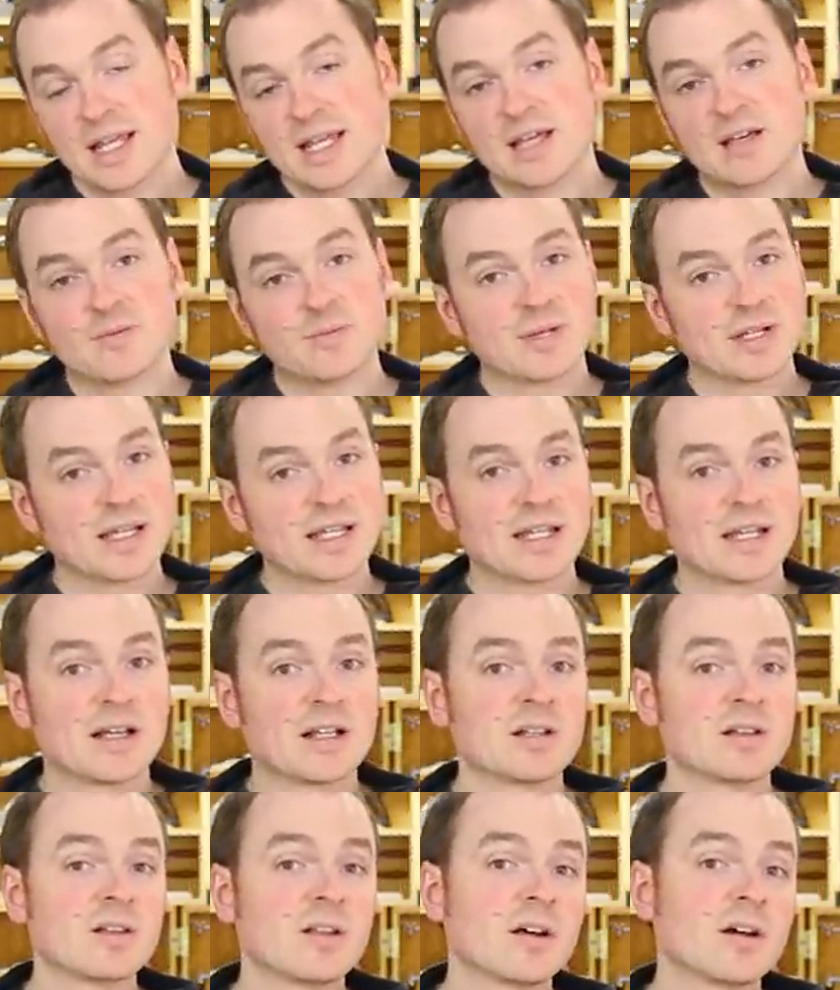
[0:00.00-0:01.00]
Now I've been getting
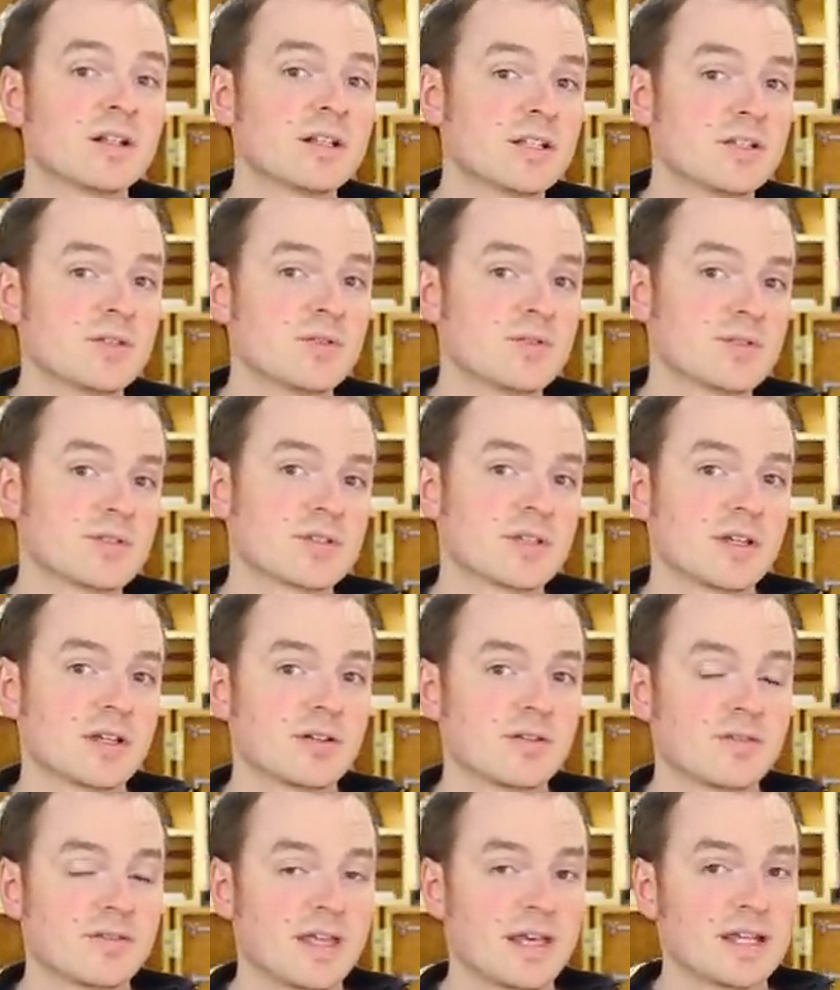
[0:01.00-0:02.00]
a lot of use
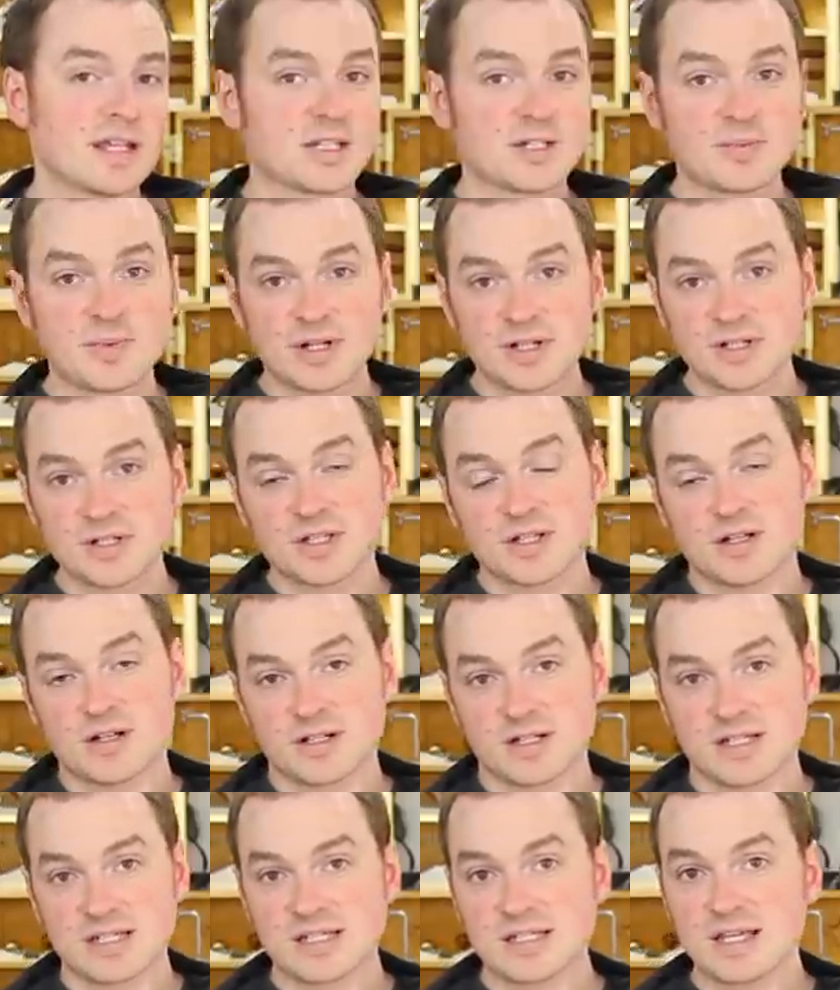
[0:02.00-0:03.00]
out of that, especially
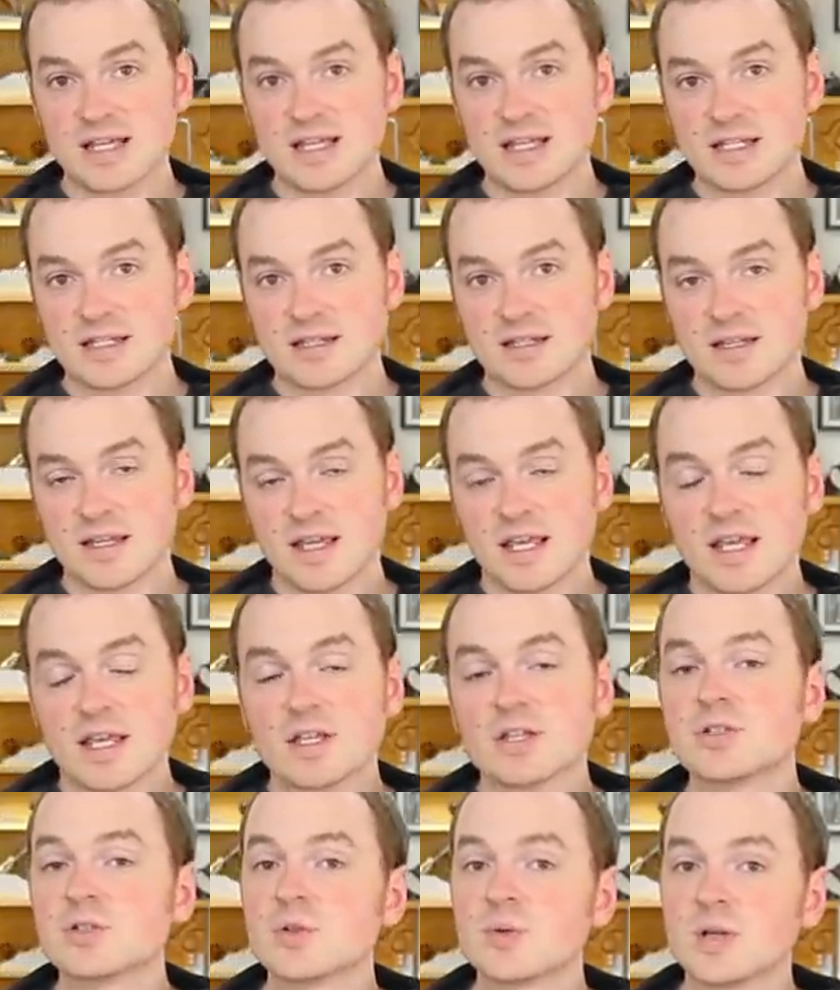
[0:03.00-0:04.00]
on site.
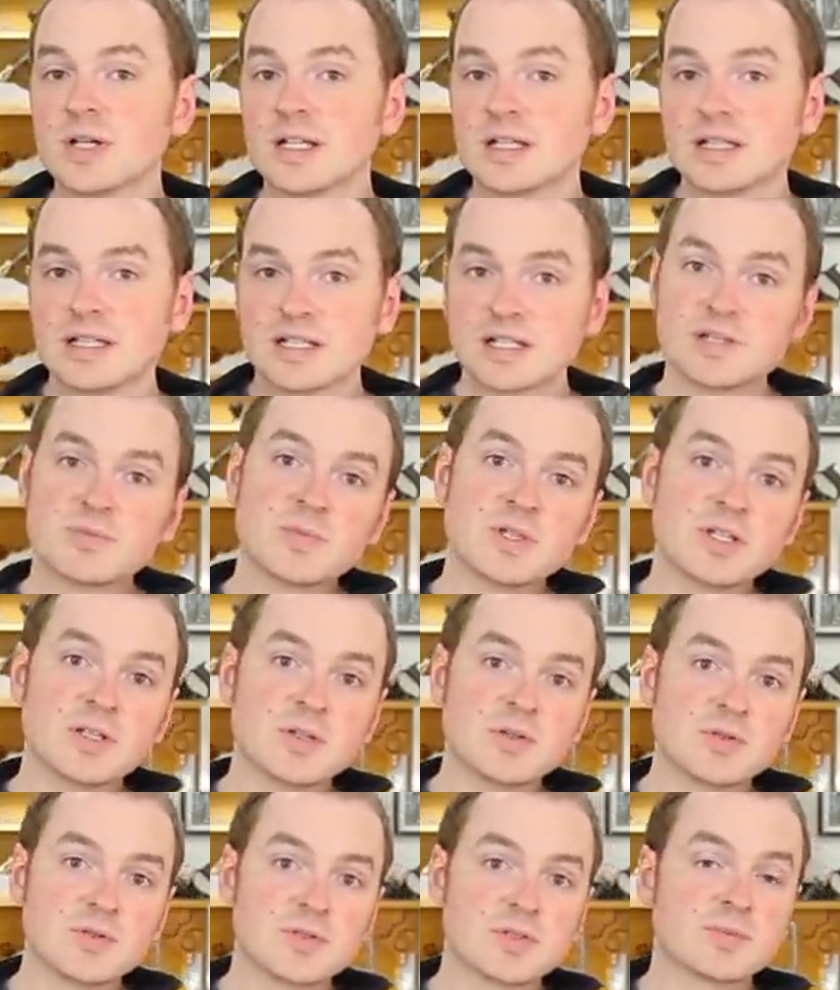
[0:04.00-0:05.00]
So it lets me
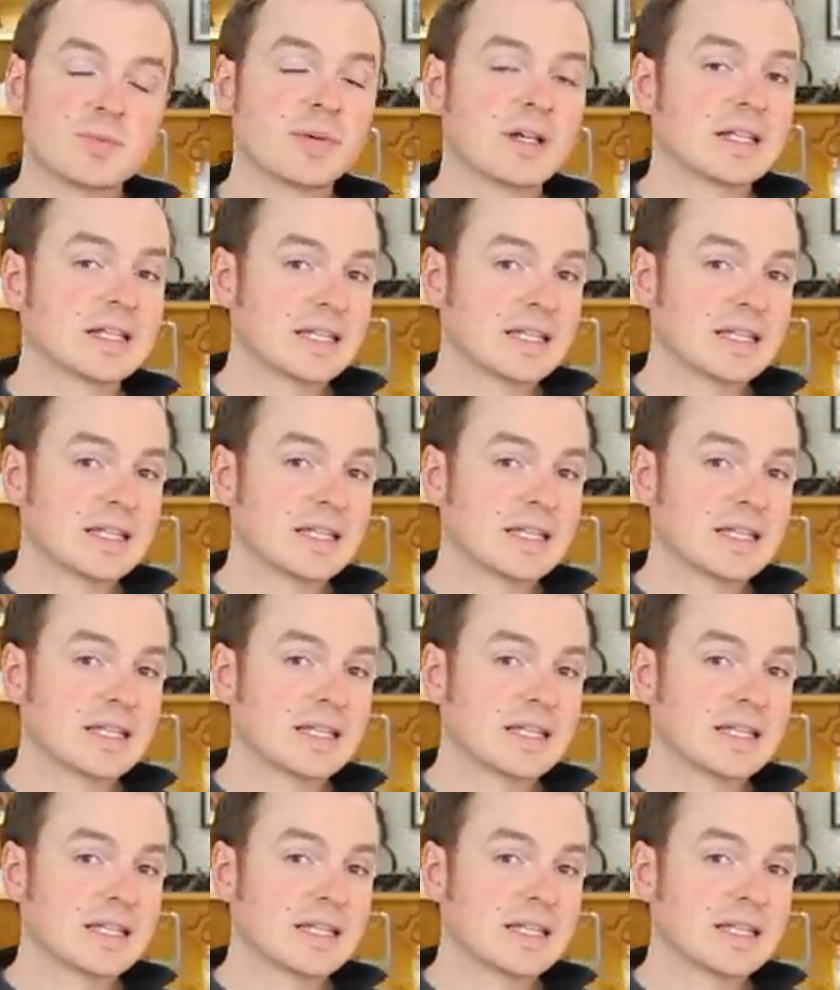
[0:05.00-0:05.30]
use my